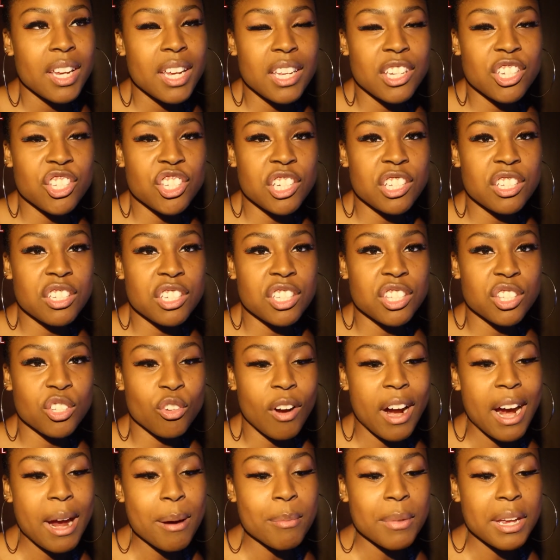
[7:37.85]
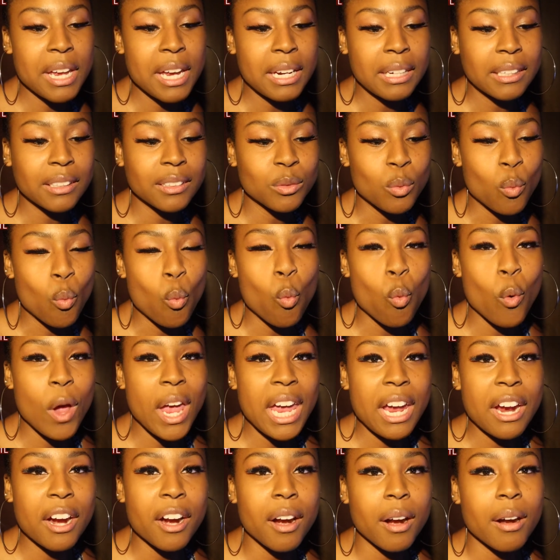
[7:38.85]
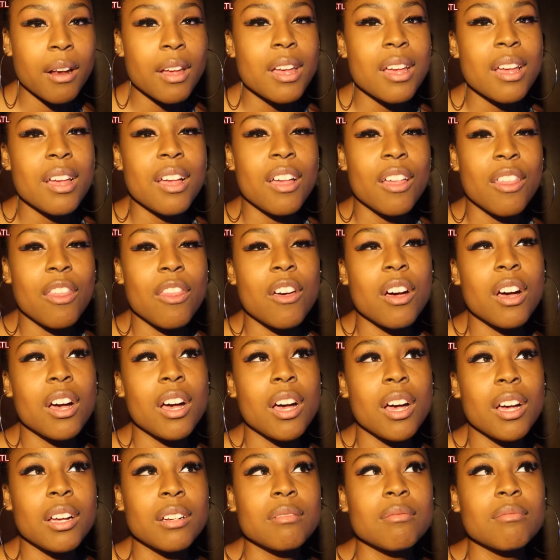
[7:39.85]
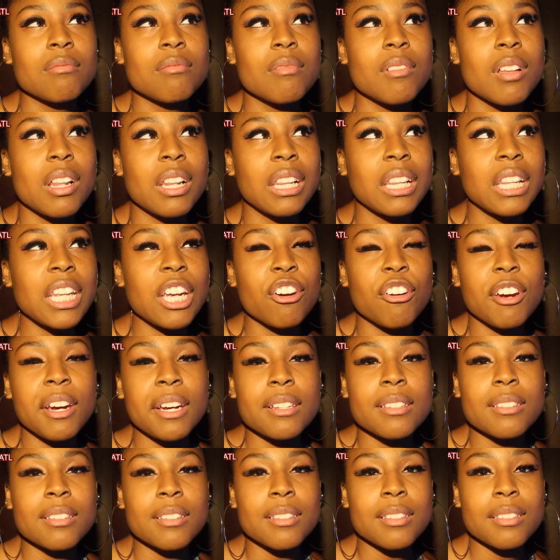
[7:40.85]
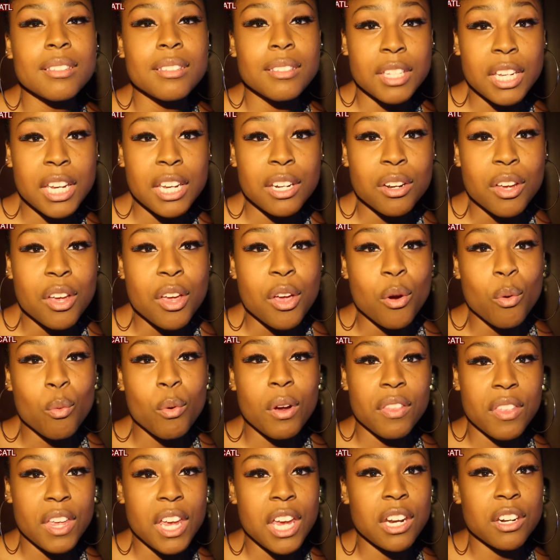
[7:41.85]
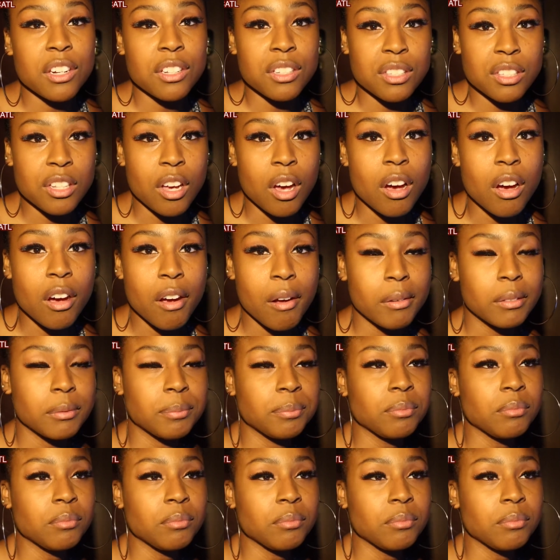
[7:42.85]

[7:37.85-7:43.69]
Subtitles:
It's just describing where the lyrics sit within a song.